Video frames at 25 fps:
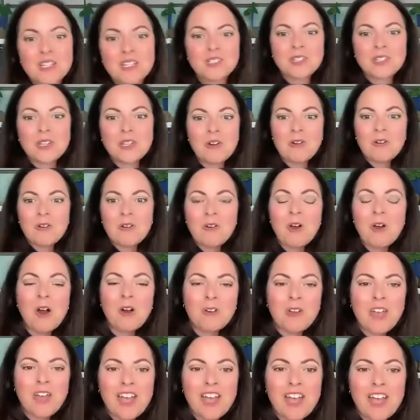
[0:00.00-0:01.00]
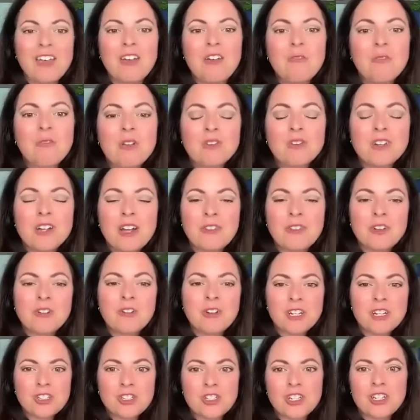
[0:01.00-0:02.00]
So, okay, we have another
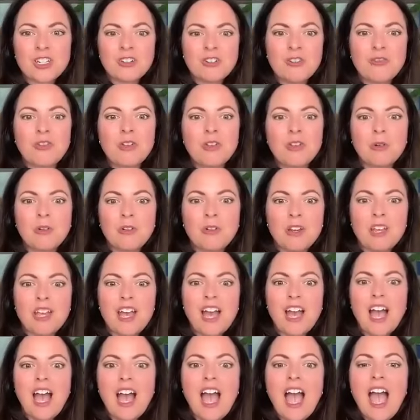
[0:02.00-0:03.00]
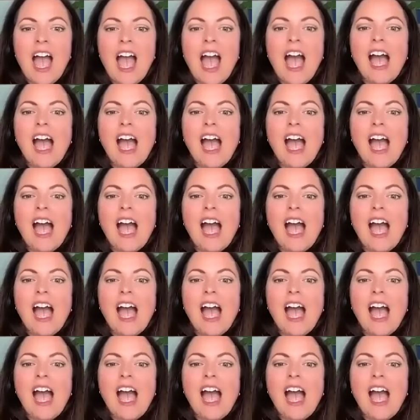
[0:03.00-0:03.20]
question here for you, Maria.